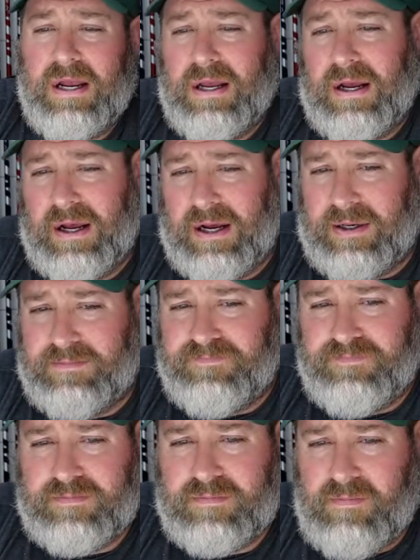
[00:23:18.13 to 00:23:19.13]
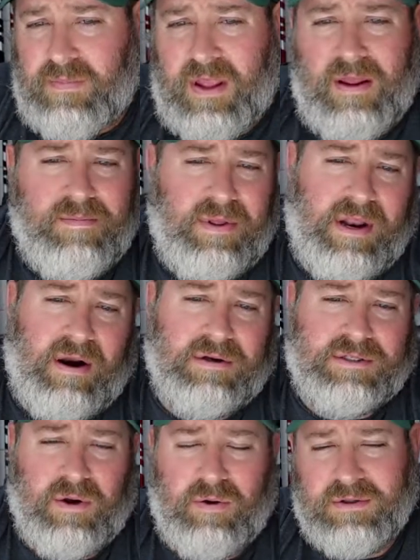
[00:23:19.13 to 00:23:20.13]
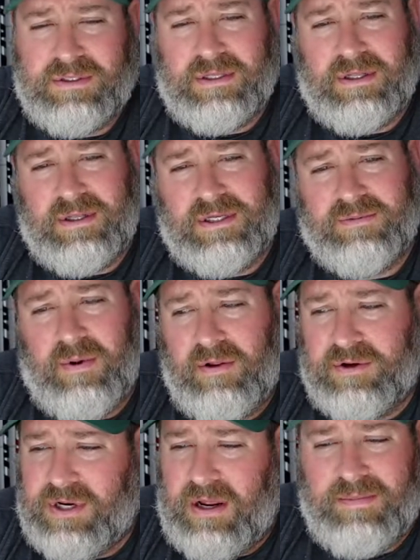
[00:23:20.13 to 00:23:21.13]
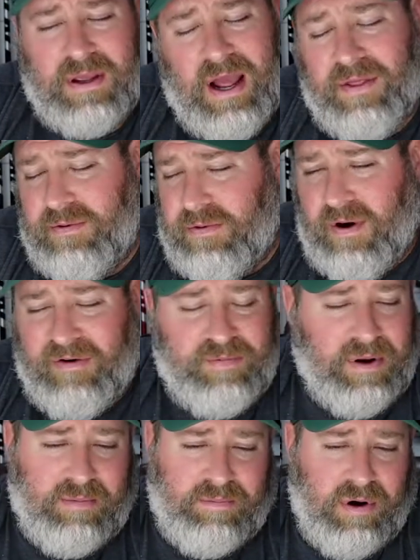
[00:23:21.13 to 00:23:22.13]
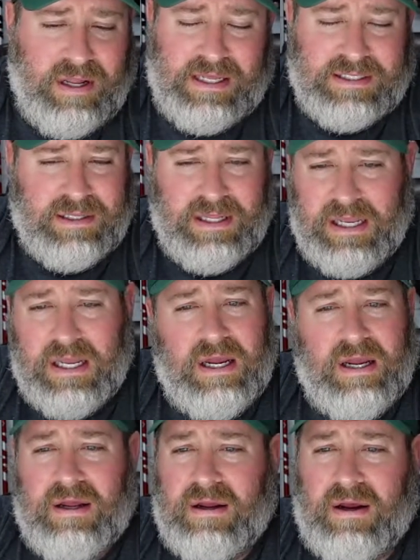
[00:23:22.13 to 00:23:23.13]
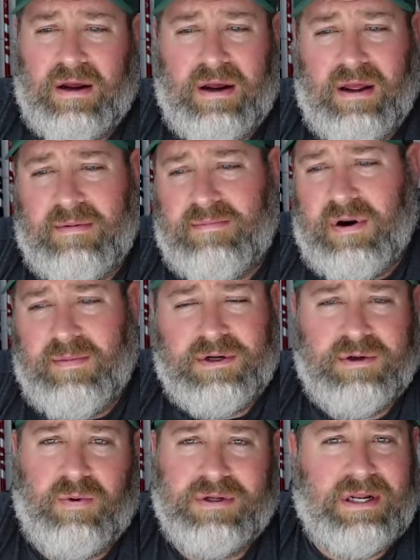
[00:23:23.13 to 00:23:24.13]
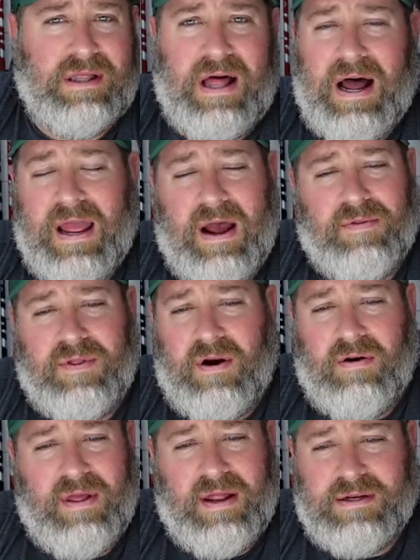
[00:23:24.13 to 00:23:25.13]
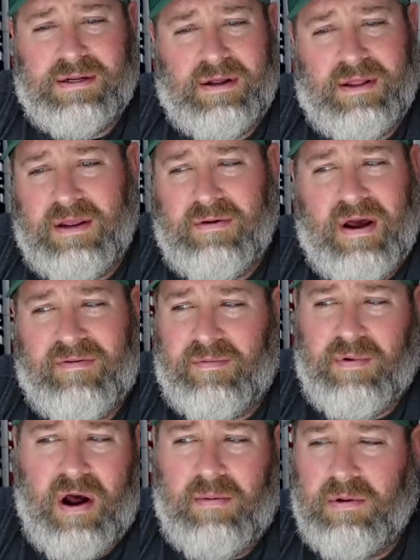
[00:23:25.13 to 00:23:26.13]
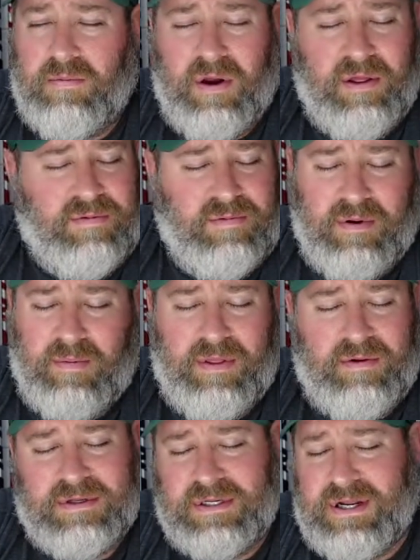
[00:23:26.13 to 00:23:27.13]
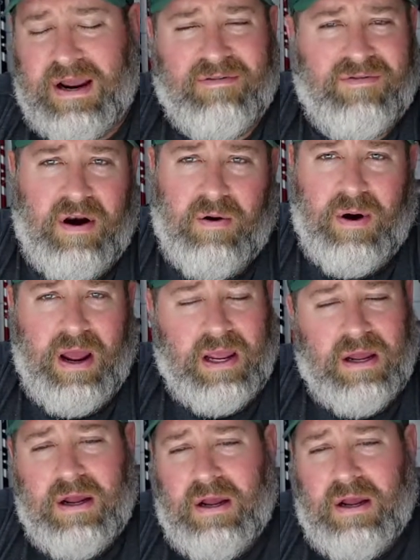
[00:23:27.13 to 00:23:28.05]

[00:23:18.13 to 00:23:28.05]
But the narrow soles and the smaller shape, they got through the rough pretty easily. Pretty much there wasn't a lie out there that you'd have a problem with, whether it's a tight fairway,